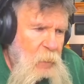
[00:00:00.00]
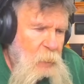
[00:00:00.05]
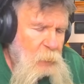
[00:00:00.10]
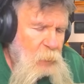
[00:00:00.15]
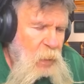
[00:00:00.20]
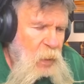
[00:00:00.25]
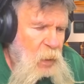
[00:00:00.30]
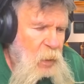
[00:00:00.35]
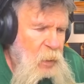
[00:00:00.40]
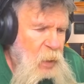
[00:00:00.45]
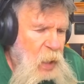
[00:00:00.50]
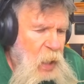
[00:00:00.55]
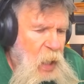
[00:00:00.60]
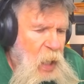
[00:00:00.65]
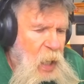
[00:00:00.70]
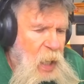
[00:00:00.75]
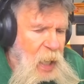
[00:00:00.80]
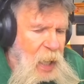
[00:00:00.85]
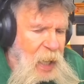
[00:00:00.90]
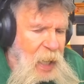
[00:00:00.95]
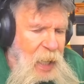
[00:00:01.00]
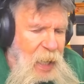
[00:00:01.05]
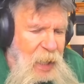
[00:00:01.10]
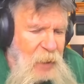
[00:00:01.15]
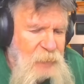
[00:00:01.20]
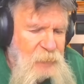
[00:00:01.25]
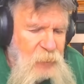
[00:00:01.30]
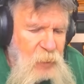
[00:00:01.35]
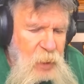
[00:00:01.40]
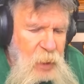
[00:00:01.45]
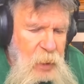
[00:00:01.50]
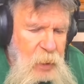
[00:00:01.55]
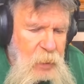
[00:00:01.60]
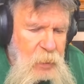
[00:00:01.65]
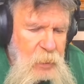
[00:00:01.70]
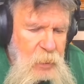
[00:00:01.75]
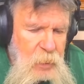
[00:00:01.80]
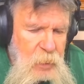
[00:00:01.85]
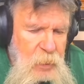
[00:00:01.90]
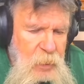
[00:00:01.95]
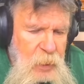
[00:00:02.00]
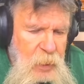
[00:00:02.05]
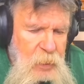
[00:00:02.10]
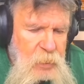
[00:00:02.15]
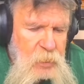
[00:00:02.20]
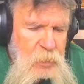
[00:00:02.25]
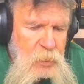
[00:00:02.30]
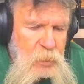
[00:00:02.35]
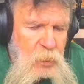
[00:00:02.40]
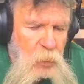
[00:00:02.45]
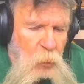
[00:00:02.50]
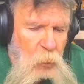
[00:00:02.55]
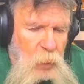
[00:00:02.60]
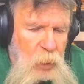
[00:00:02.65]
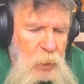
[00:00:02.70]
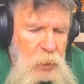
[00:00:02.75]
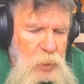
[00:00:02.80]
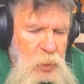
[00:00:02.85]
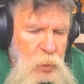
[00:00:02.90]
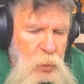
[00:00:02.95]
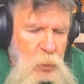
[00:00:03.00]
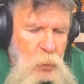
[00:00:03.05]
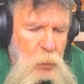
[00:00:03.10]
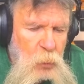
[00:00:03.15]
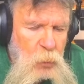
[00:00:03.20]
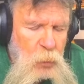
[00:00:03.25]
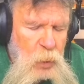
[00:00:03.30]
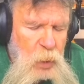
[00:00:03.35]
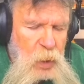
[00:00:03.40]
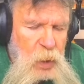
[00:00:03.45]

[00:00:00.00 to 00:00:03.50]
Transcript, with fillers: but I, I think it's according to